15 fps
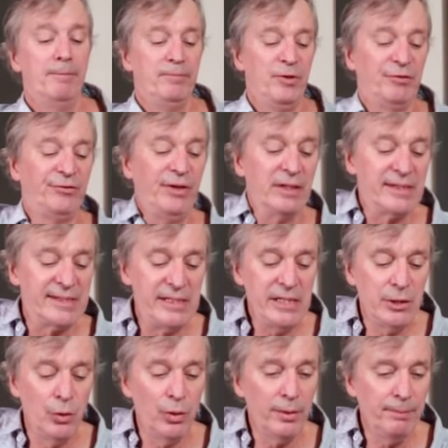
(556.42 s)
You're seeing a C
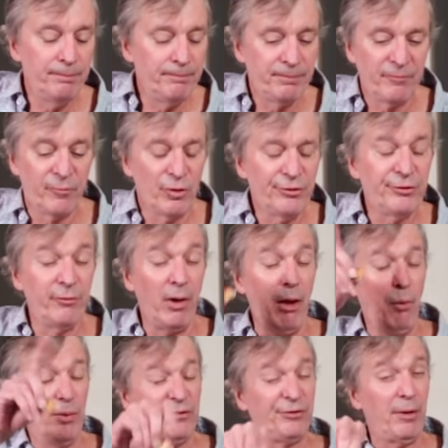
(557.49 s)
chord. First of
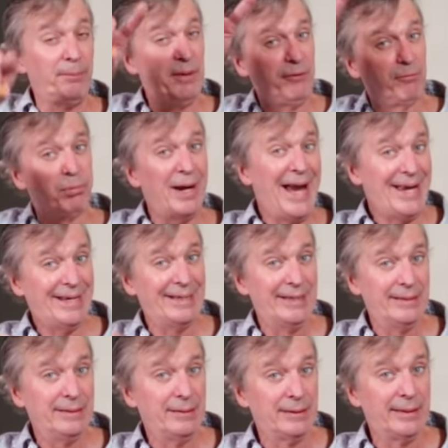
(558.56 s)
all, when something's
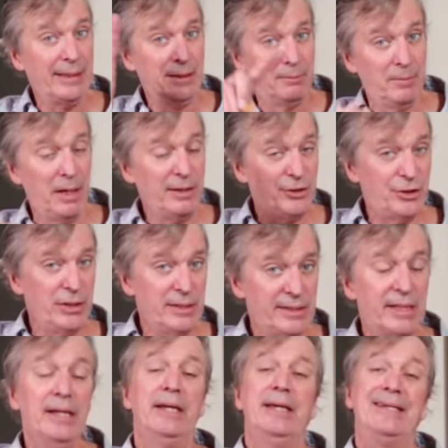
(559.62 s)
bracketed, again on my
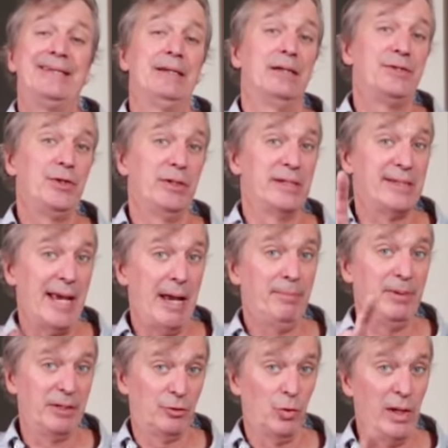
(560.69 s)
sheets, it tells you that it's
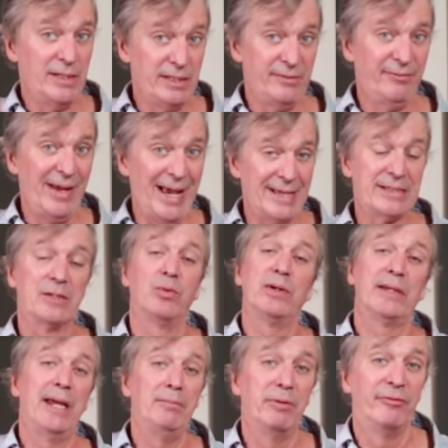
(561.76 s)
happening twice as fast as
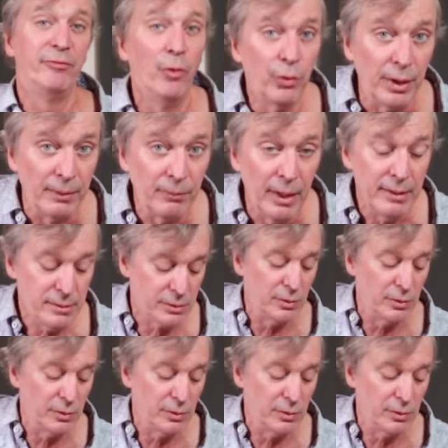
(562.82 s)
what came before it, right?